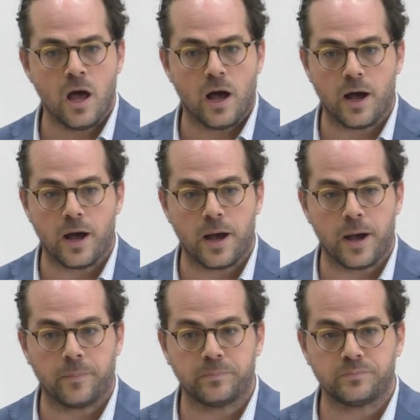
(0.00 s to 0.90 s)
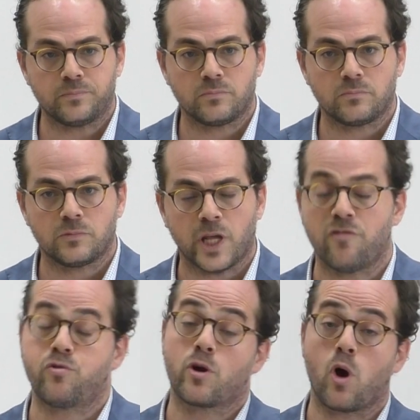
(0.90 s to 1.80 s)
And
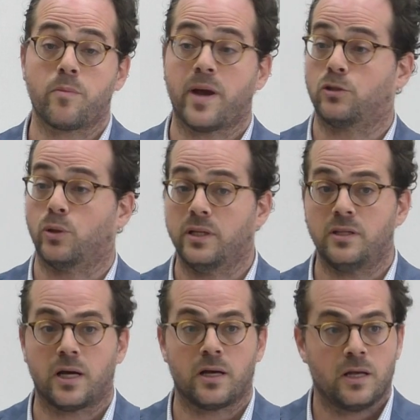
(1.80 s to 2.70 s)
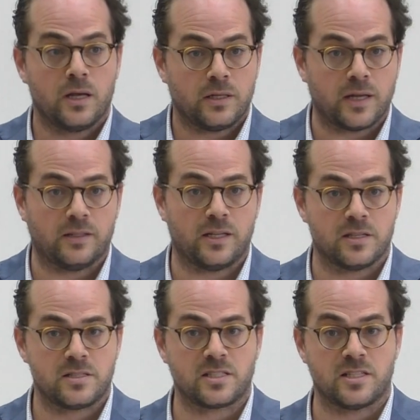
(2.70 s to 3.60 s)
if we're going back to India,
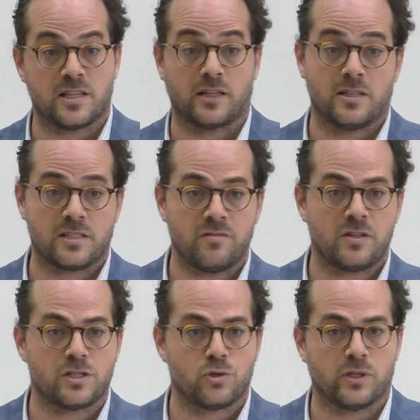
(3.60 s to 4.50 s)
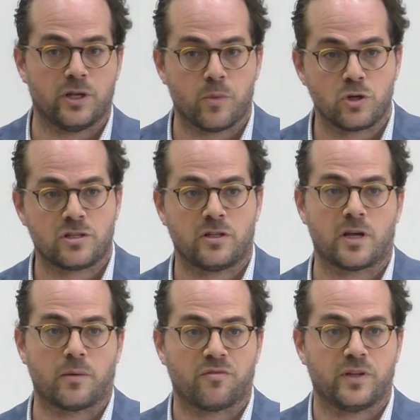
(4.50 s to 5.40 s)
1960s, 1970s, during the emergency
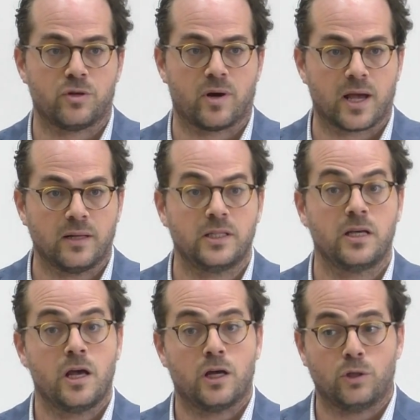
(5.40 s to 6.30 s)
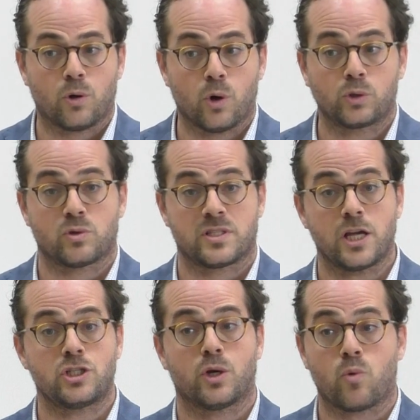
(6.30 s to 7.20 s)
time of Indira Gandhi, the court was
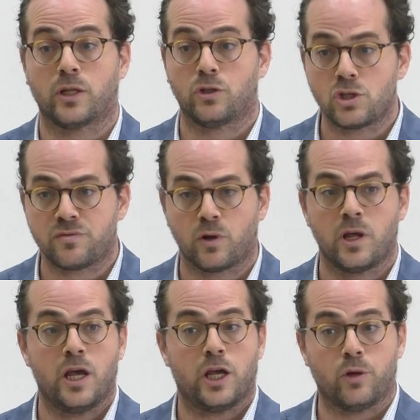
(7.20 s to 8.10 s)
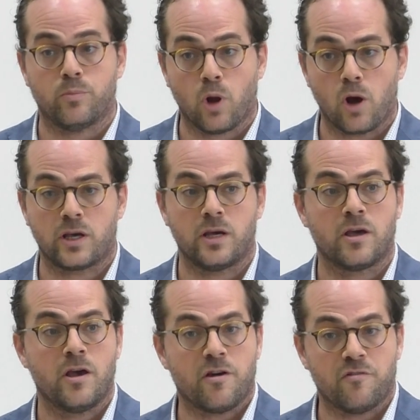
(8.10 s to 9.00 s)
actually quite useful in
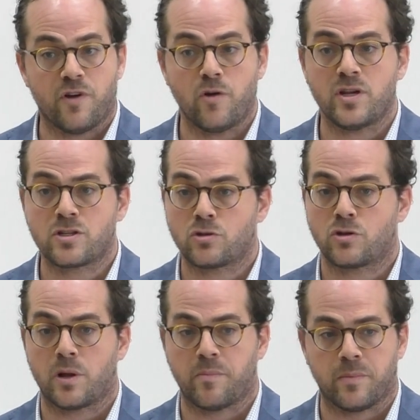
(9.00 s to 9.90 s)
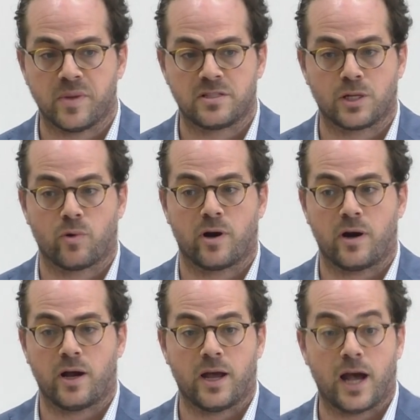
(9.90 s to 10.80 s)
blocking various constitutional amendments that were
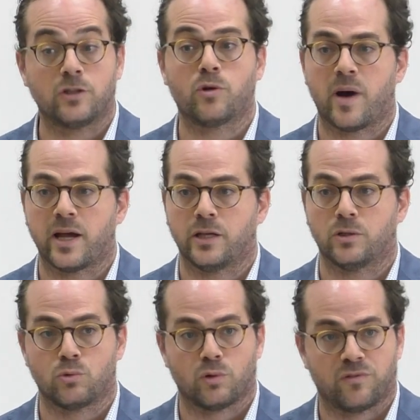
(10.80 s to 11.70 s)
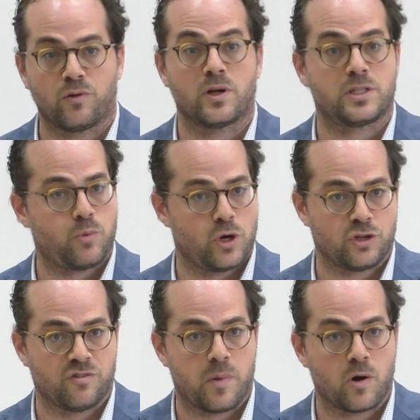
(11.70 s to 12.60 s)
undermining the rule of law and
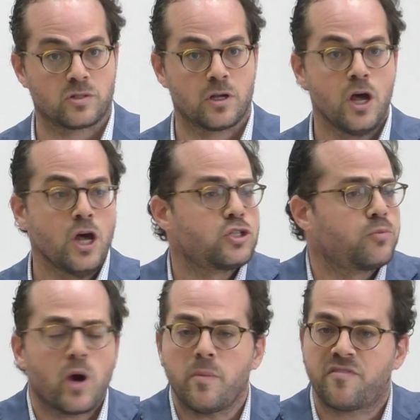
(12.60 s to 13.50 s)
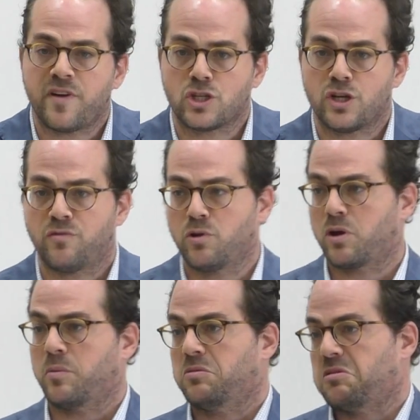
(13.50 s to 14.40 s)
separation of powers. So prima facie, if
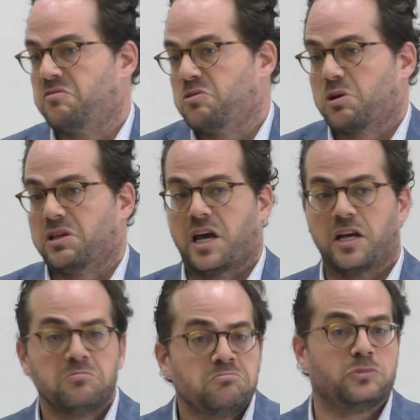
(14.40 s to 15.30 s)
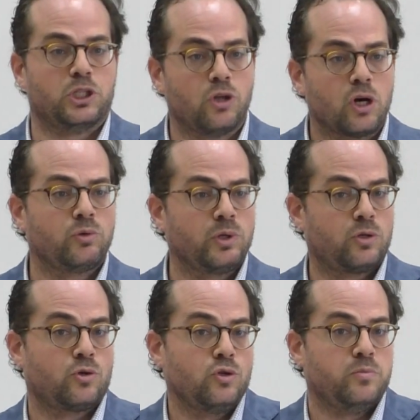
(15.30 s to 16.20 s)
you look at that, the doctrine
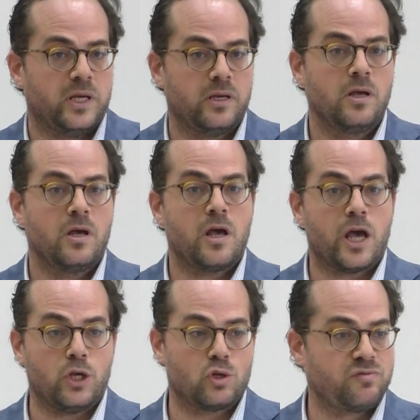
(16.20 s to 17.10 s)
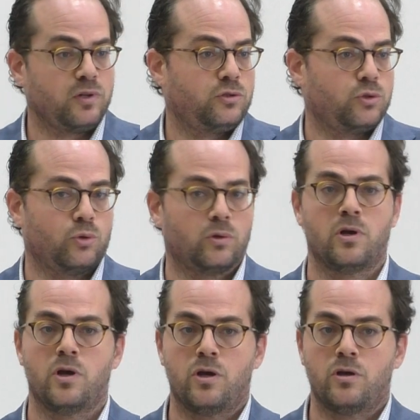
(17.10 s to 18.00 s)
could be a useful tool
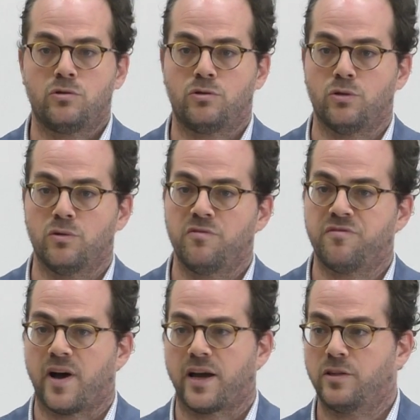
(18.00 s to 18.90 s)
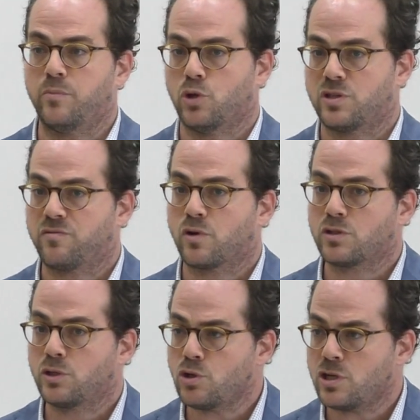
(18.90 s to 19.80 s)
to fight abusive
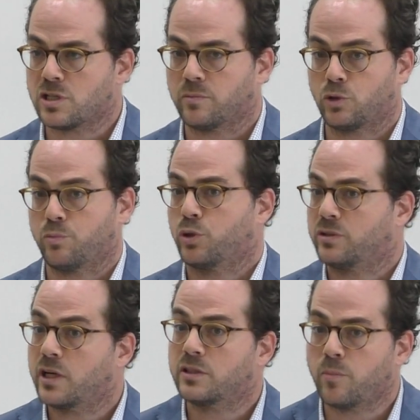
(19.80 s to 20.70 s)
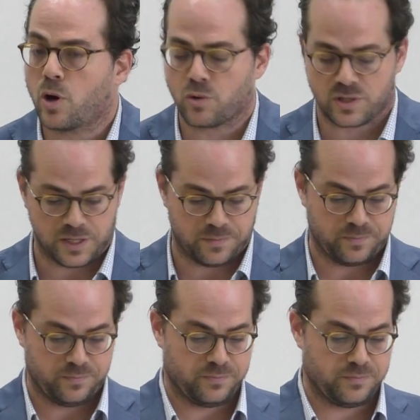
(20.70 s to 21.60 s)
constitutionalism, to protect democracy.
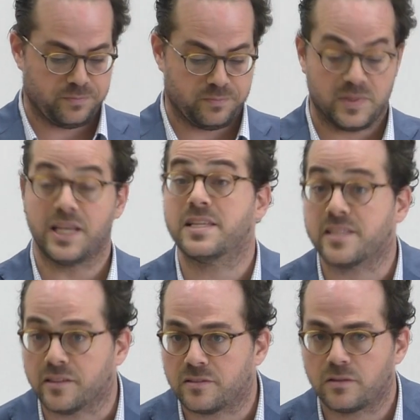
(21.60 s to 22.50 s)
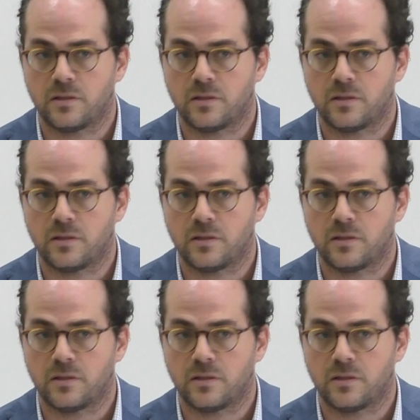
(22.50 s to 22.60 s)
Is it?